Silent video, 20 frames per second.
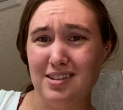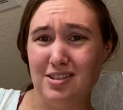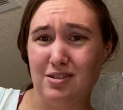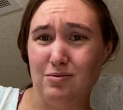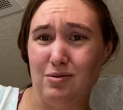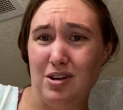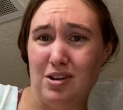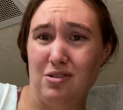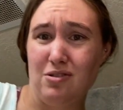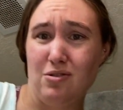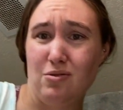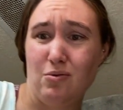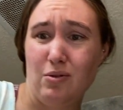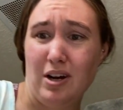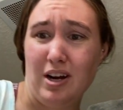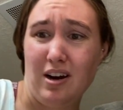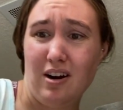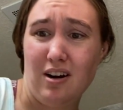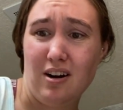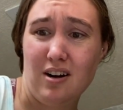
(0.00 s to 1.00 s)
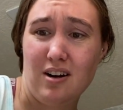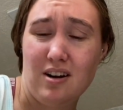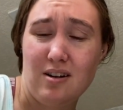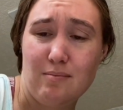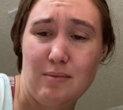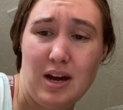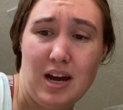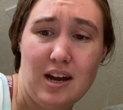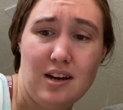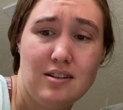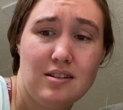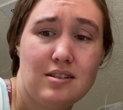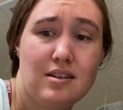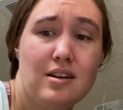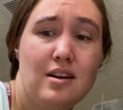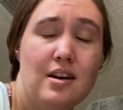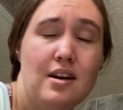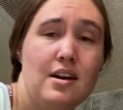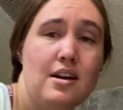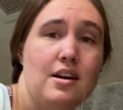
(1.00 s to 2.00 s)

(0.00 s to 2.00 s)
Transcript: still want you to wear a mask.